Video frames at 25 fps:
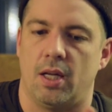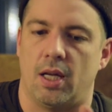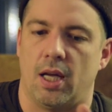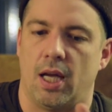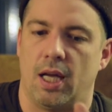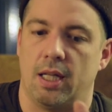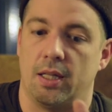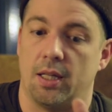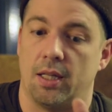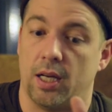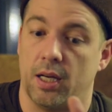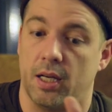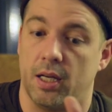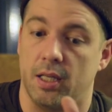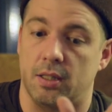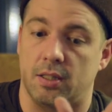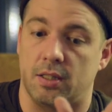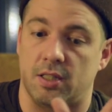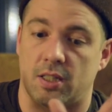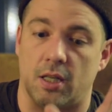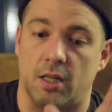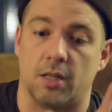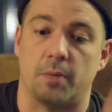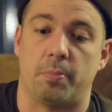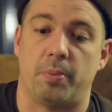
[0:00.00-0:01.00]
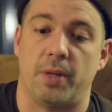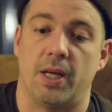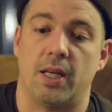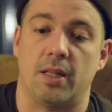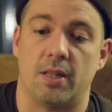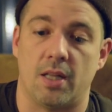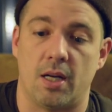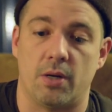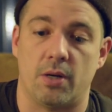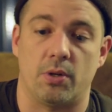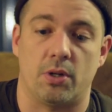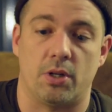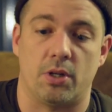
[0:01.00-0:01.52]
And then I started playing
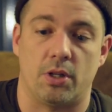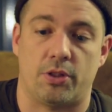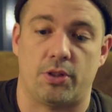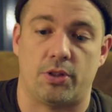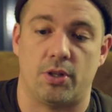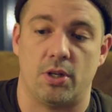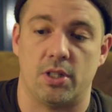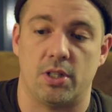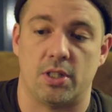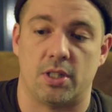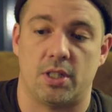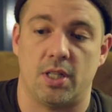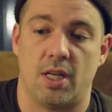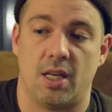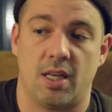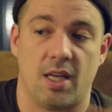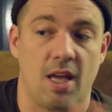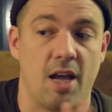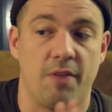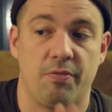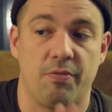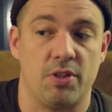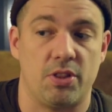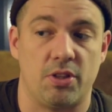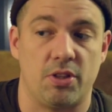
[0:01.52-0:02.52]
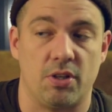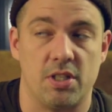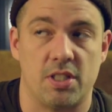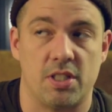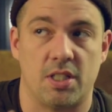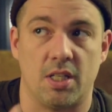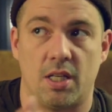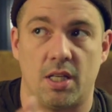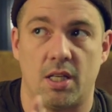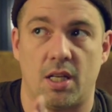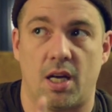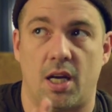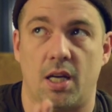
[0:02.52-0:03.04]
there on a Thursday, every
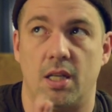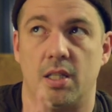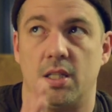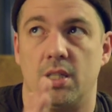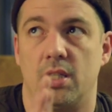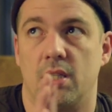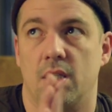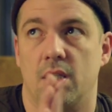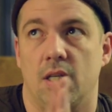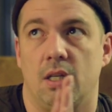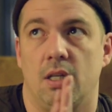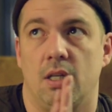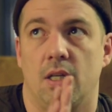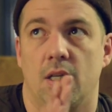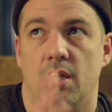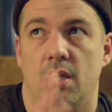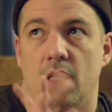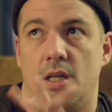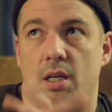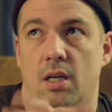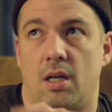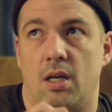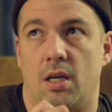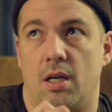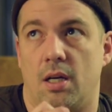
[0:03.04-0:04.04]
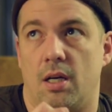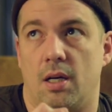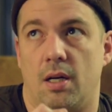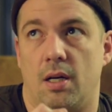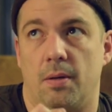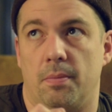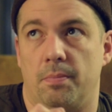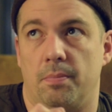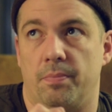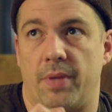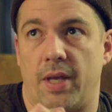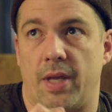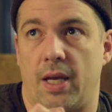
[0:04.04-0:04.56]
Thursday night.
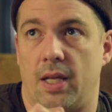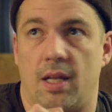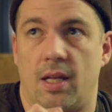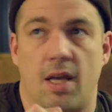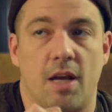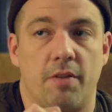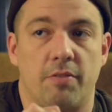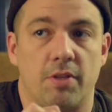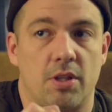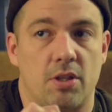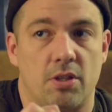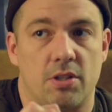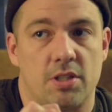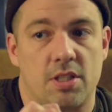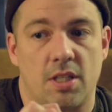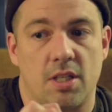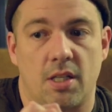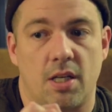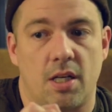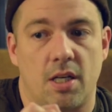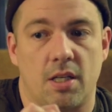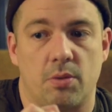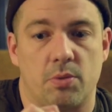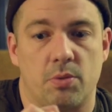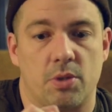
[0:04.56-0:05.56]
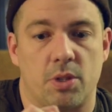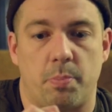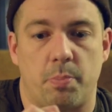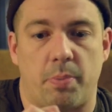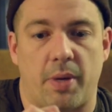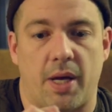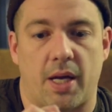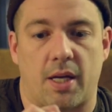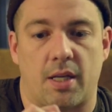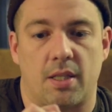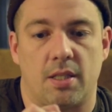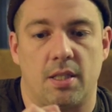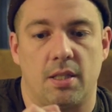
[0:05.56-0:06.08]
And every Thursday night it was
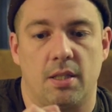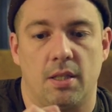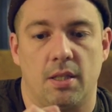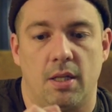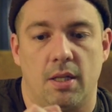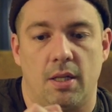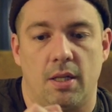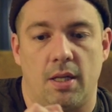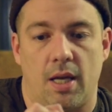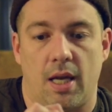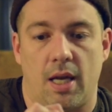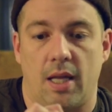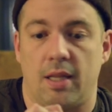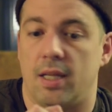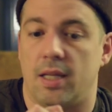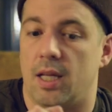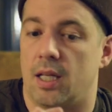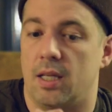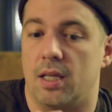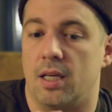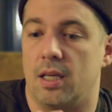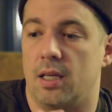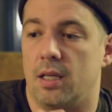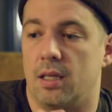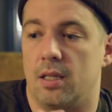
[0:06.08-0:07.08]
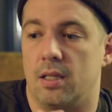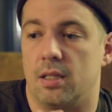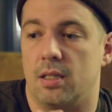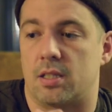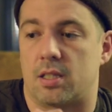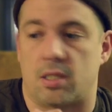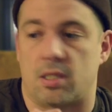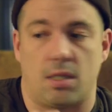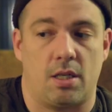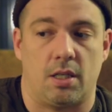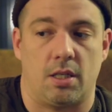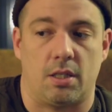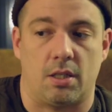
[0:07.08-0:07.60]
packed. And then they
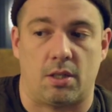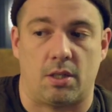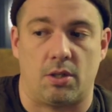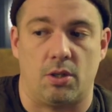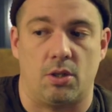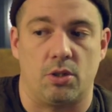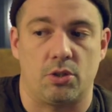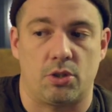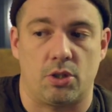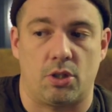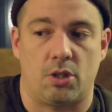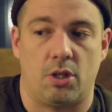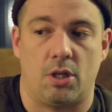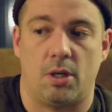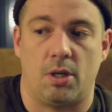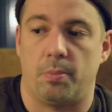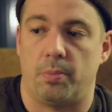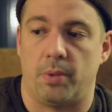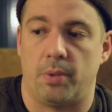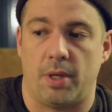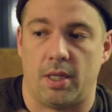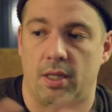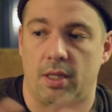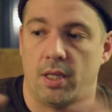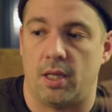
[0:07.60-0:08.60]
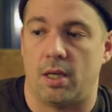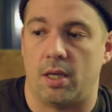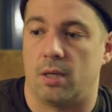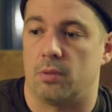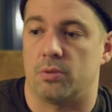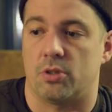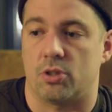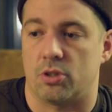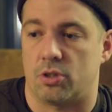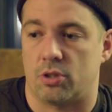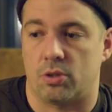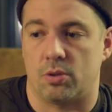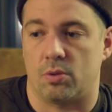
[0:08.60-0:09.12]
started the Culture Club, and then I
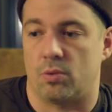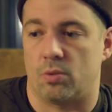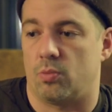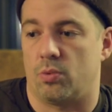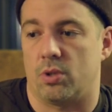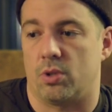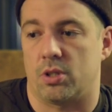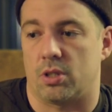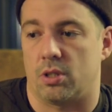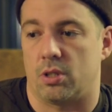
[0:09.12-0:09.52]
just was